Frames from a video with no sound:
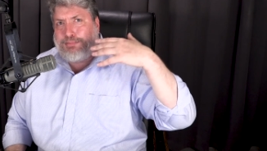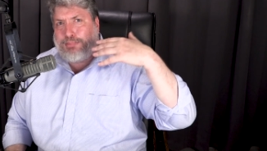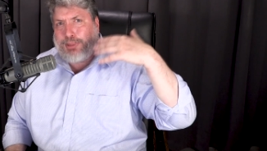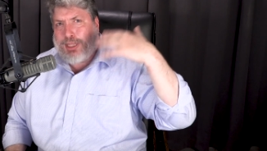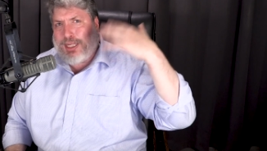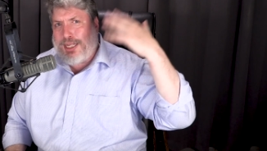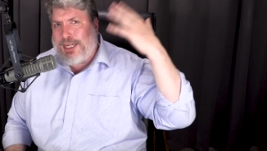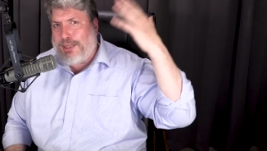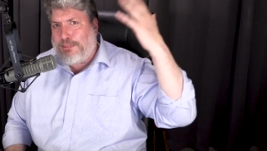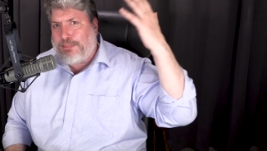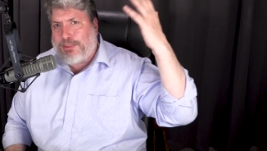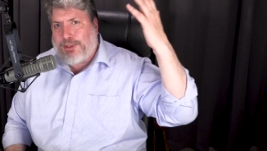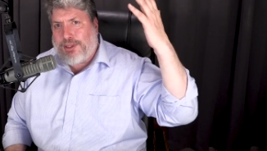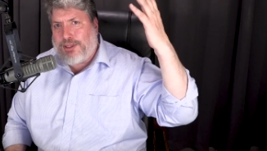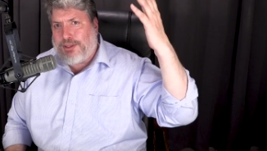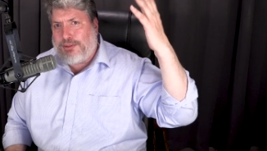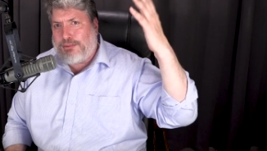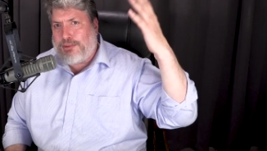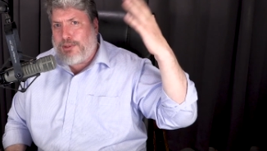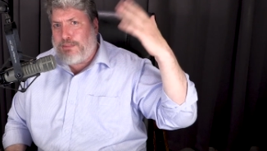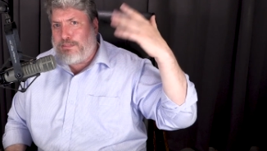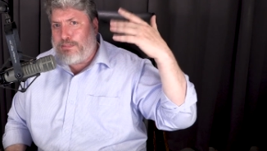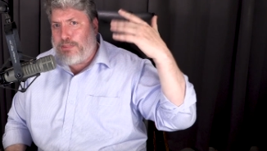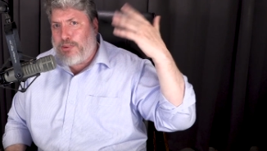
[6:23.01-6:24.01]

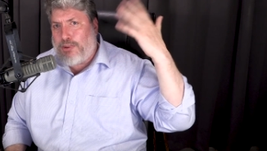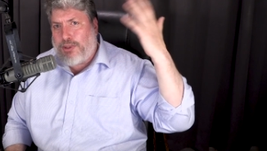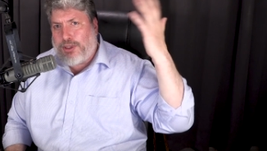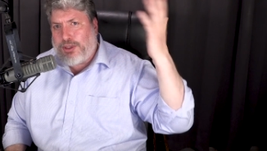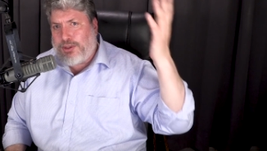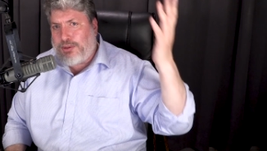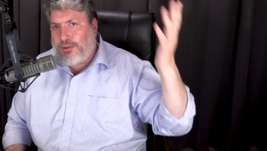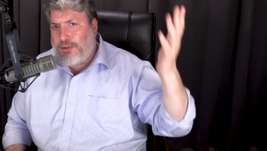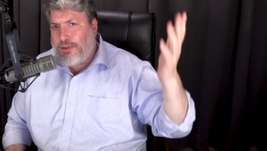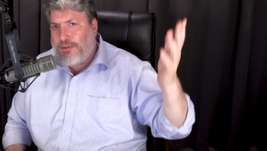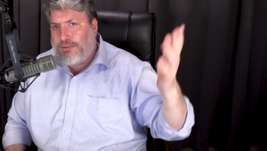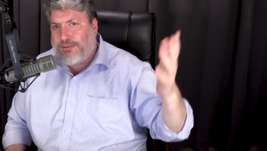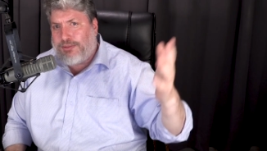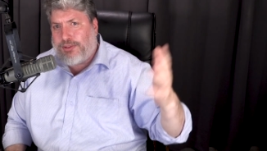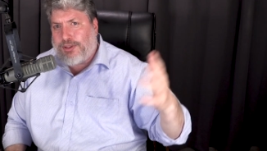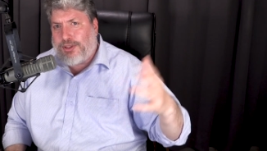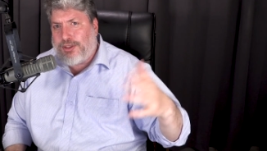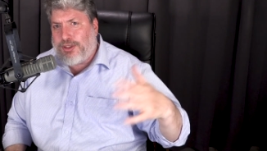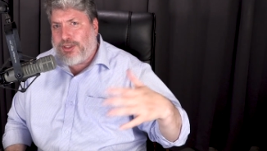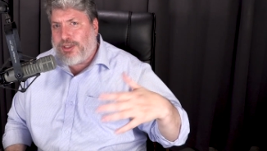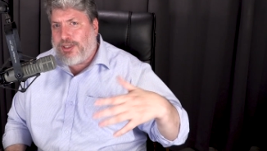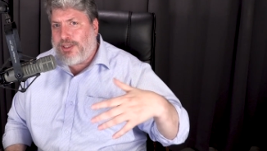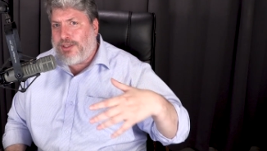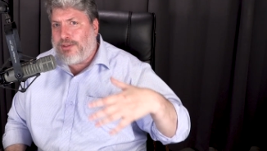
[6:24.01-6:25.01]
people were born to a
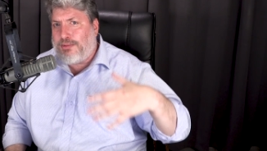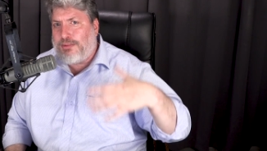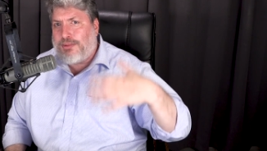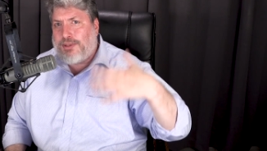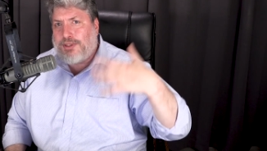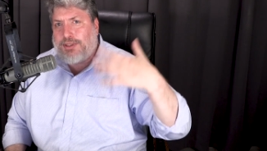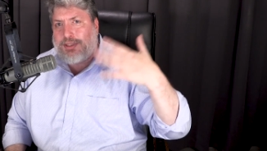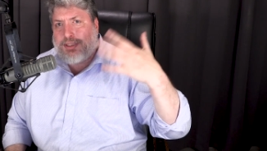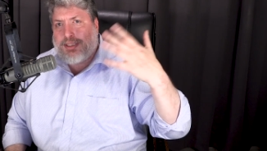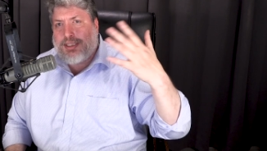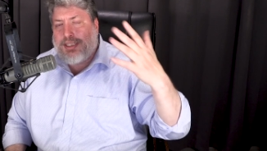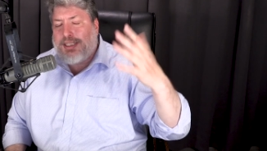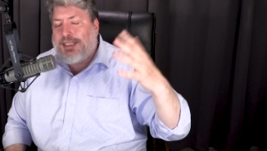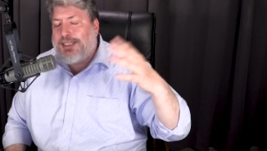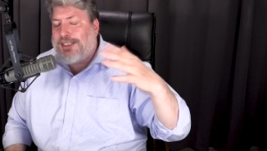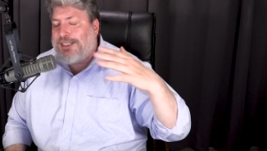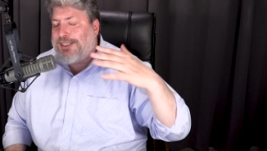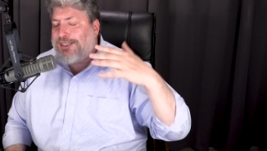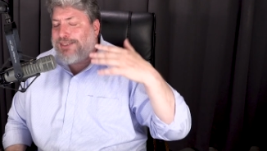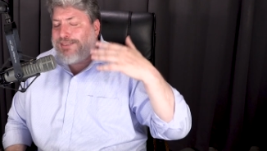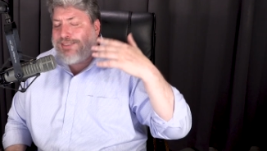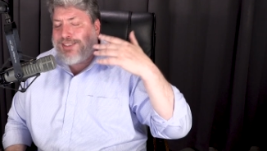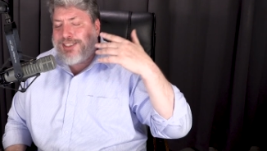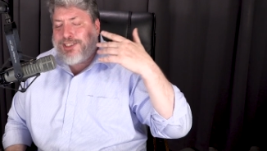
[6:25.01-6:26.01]
virgin were
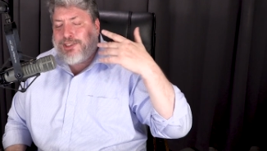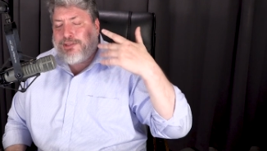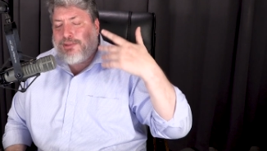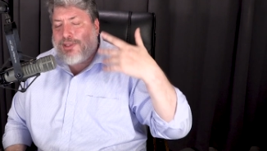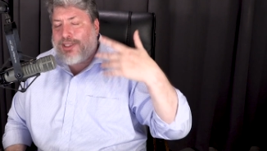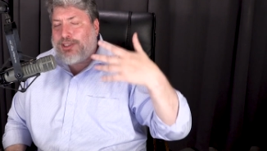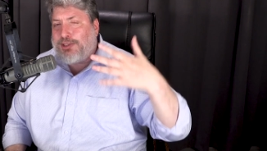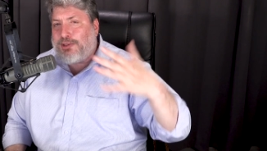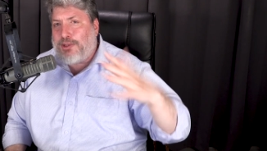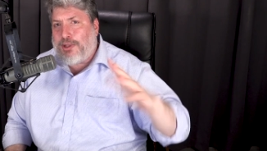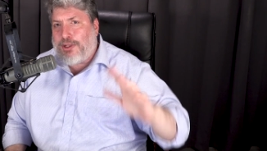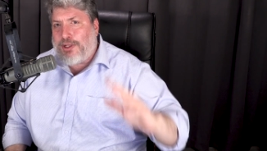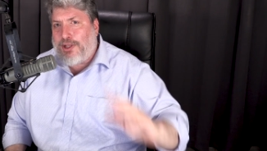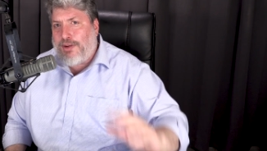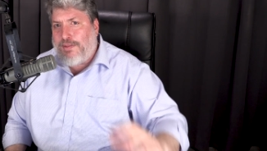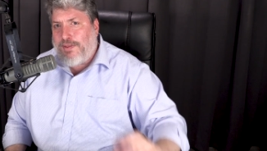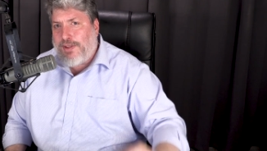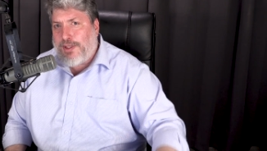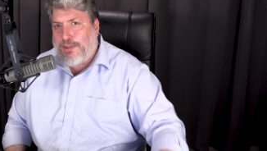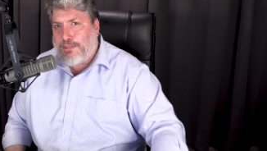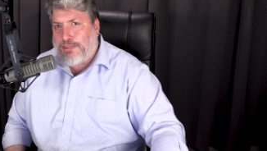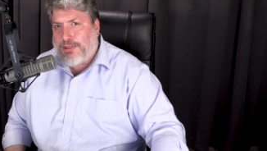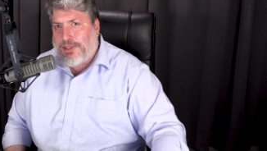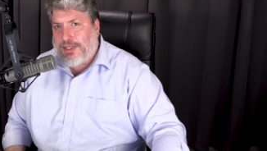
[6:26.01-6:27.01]
this was all
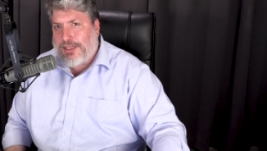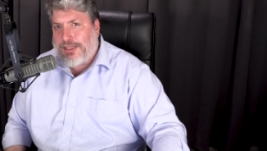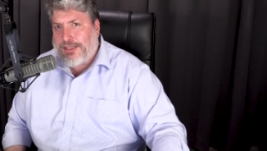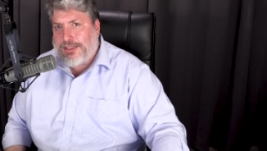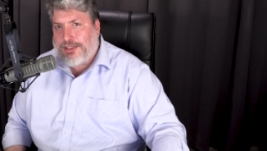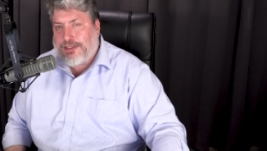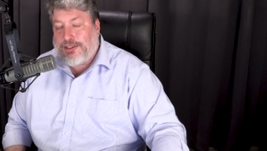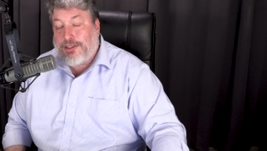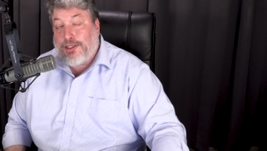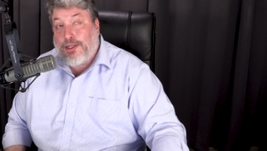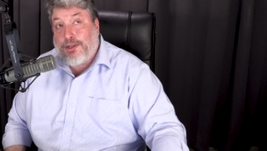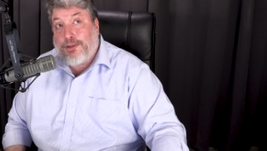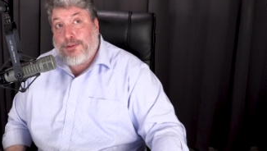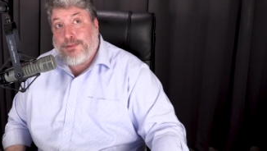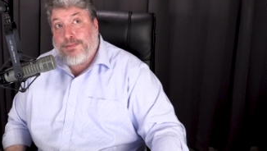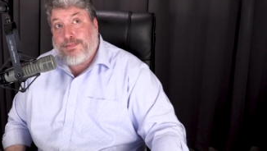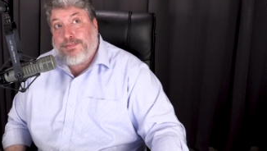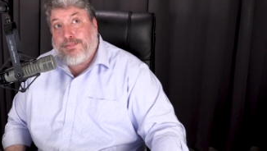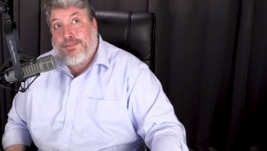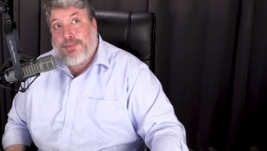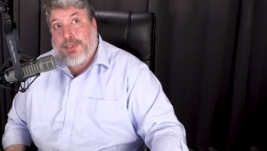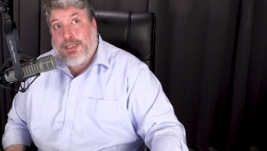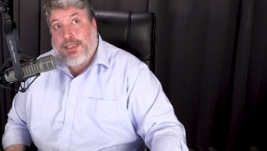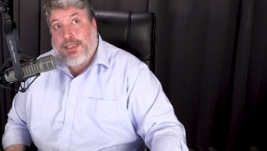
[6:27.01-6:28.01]
over the place. So